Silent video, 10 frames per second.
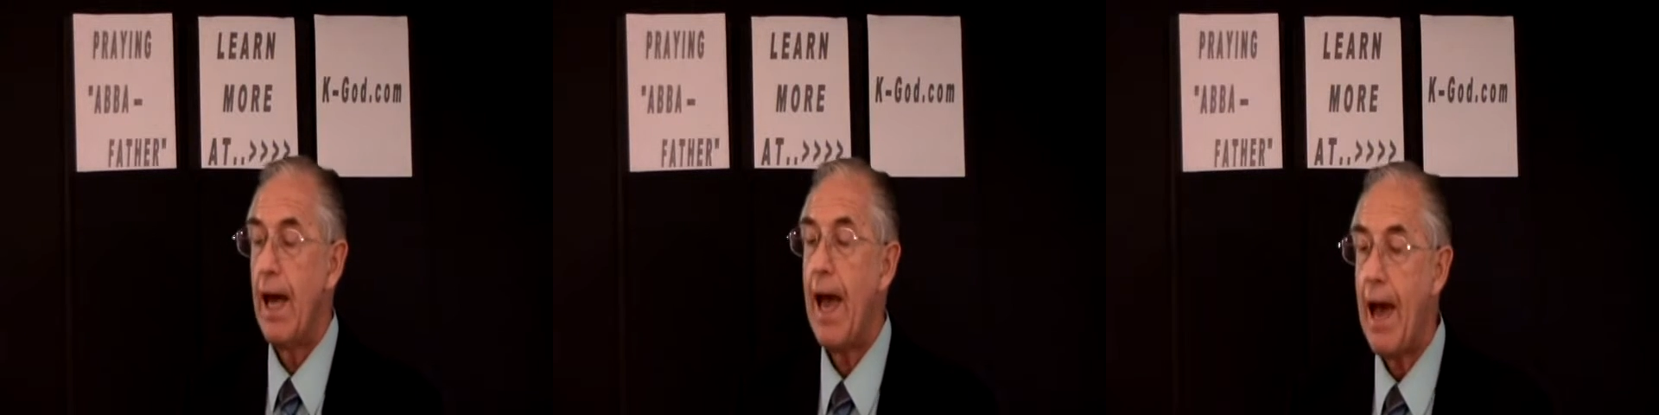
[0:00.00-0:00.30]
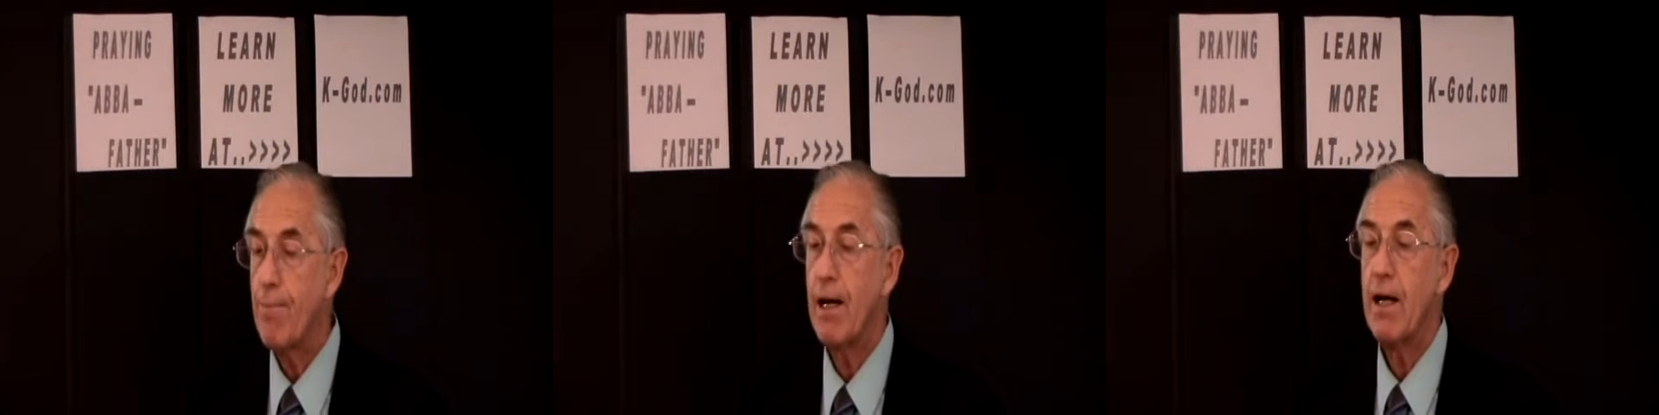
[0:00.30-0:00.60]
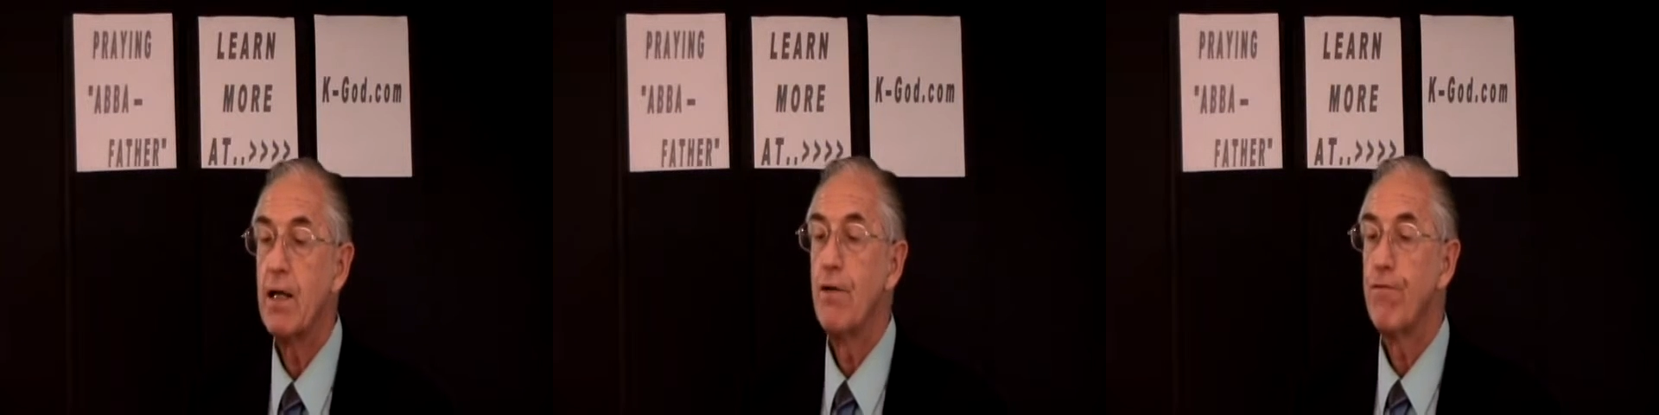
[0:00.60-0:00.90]

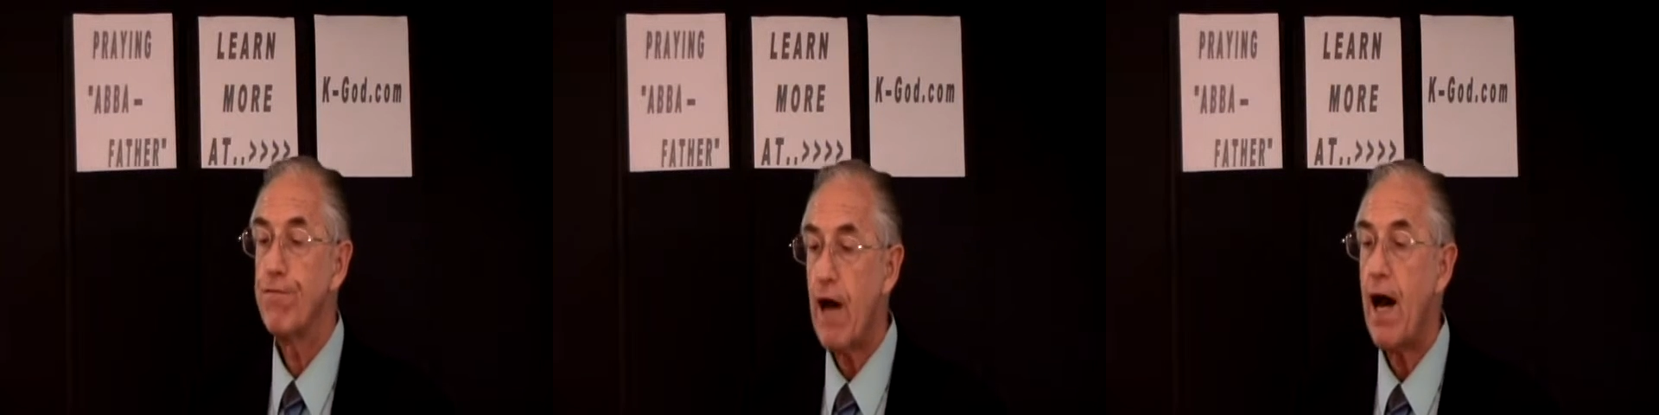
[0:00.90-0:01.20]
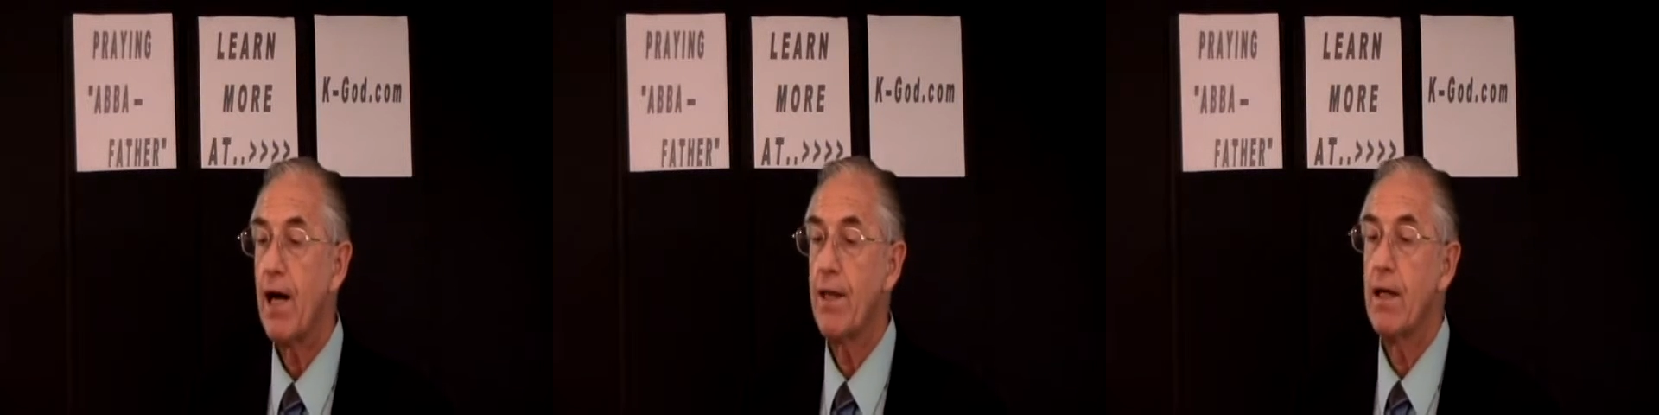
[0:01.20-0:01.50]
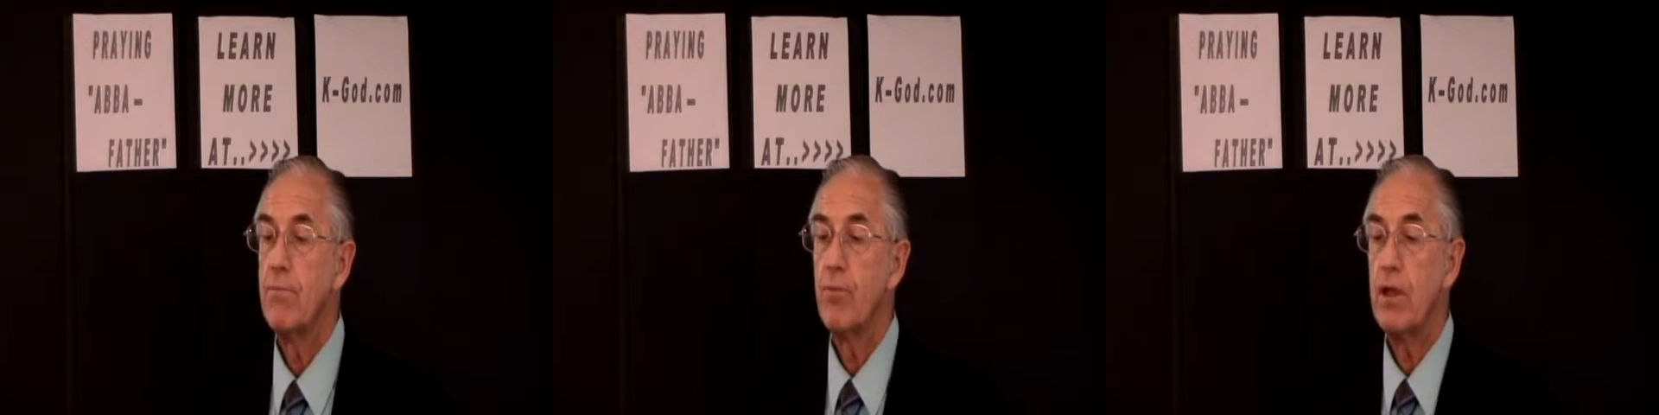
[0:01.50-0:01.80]
Abba, Father,
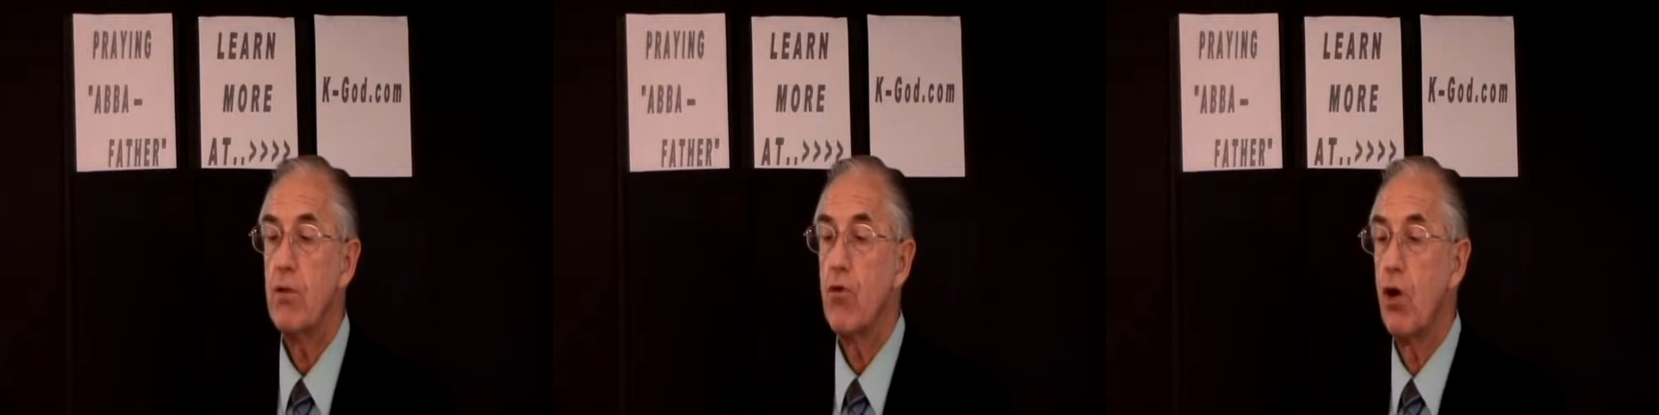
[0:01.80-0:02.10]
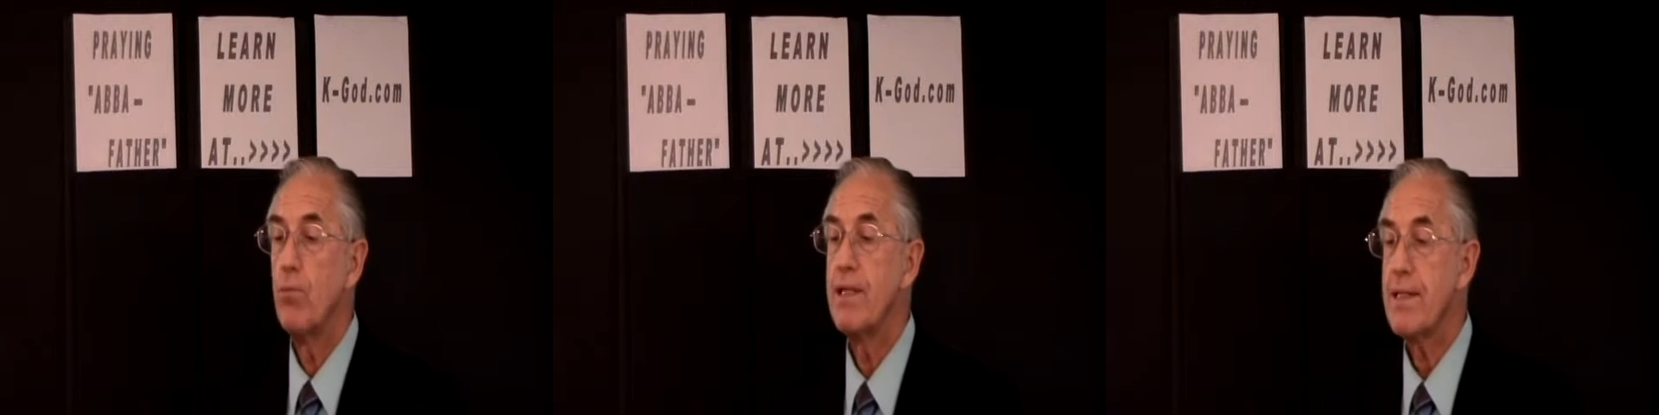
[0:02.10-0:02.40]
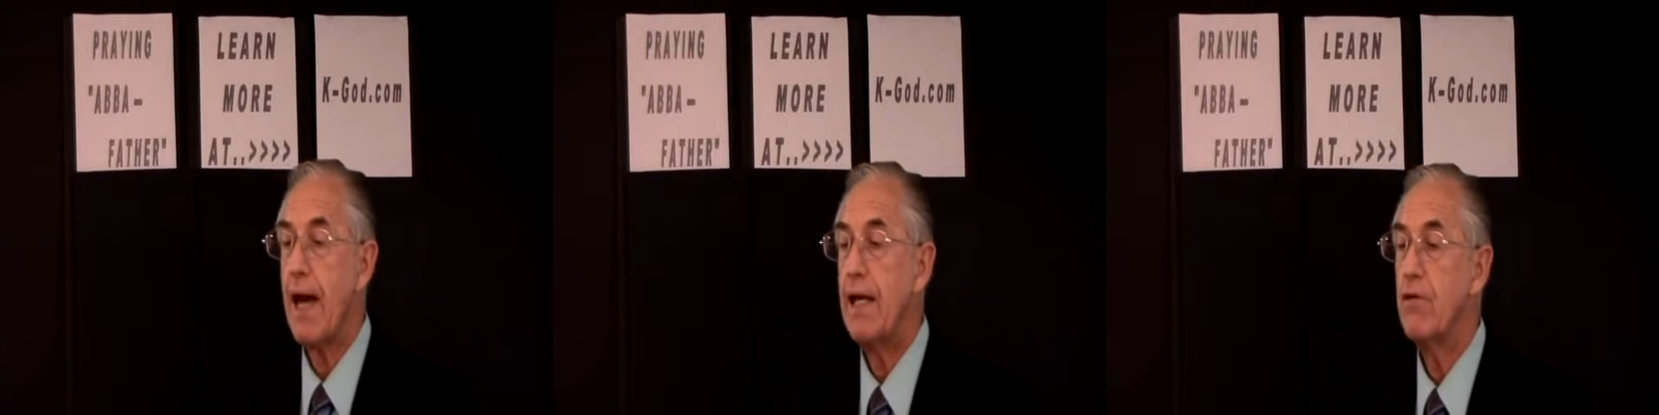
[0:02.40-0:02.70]
in Romans
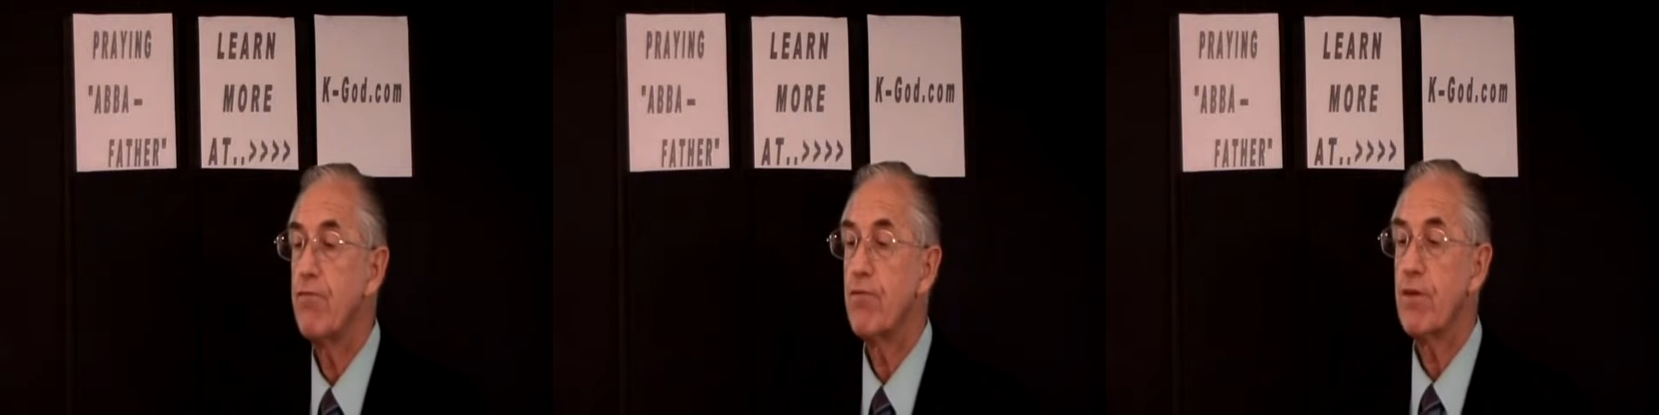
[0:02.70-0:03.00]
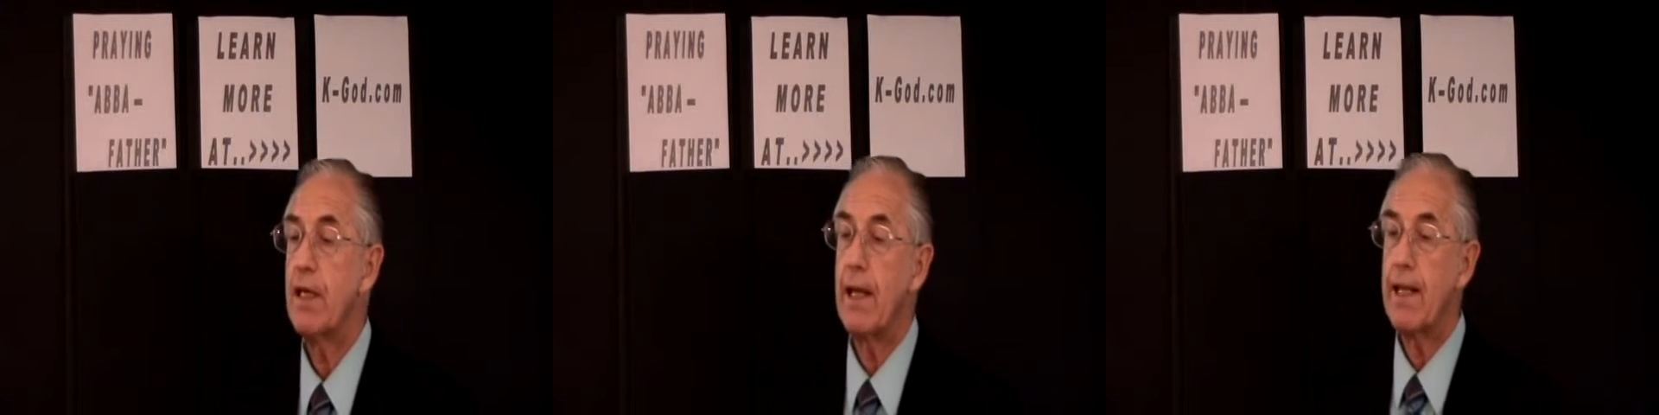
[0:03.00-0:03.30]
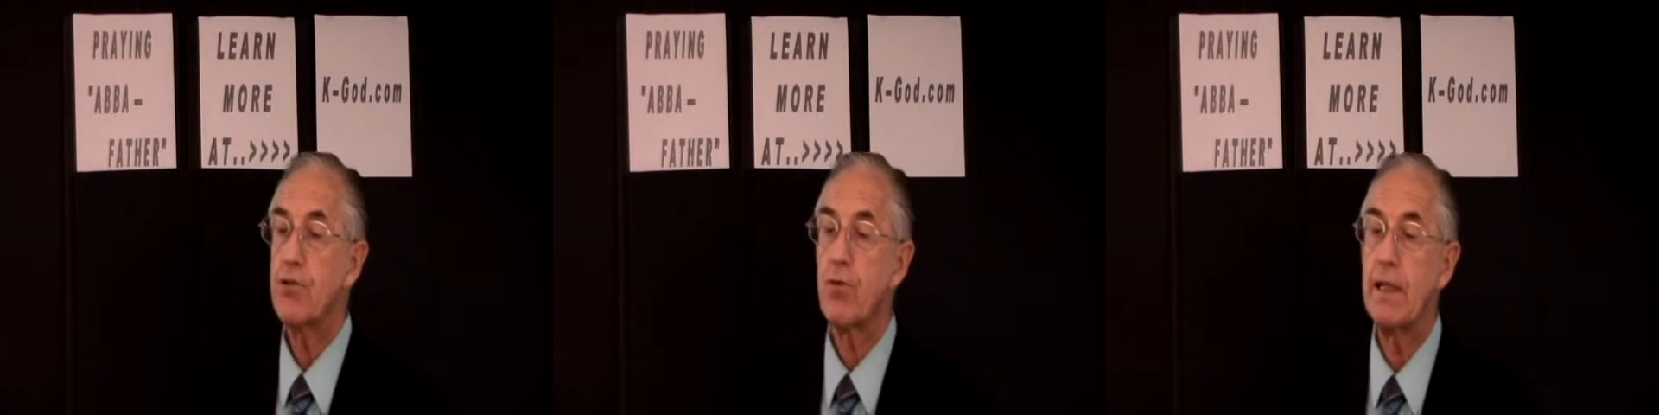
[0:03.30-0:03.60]
8:15.
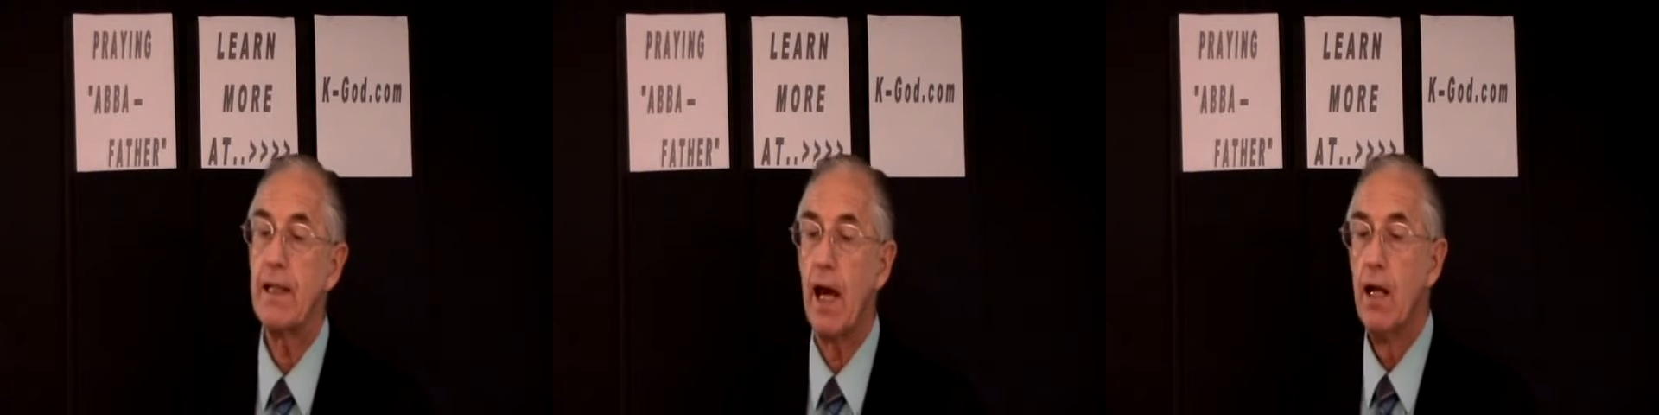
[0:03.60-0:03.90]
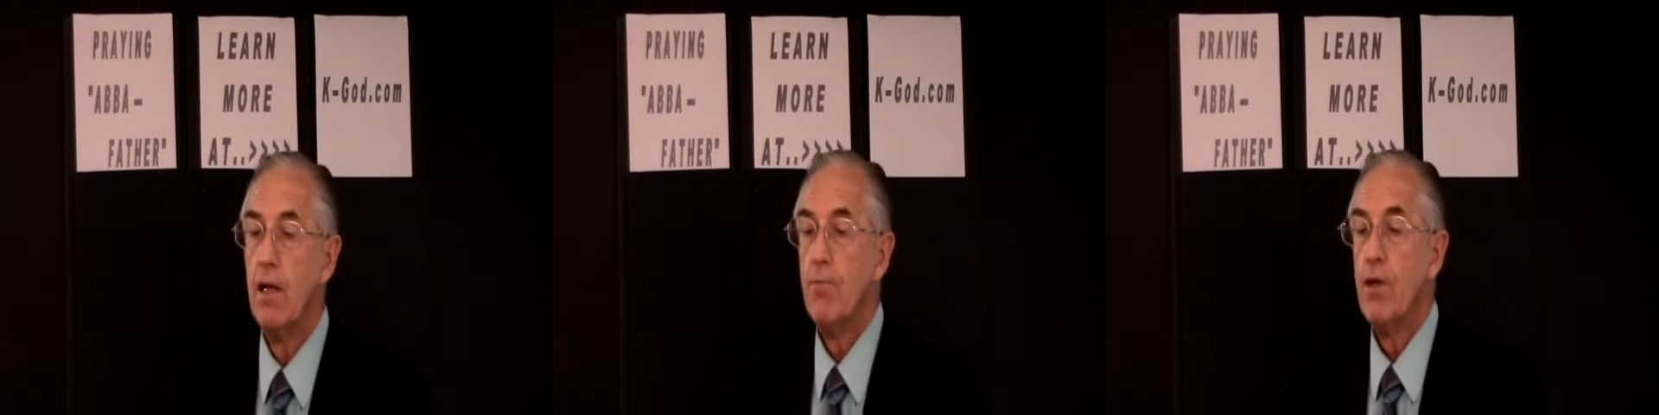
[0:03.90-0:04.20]
Let's read that.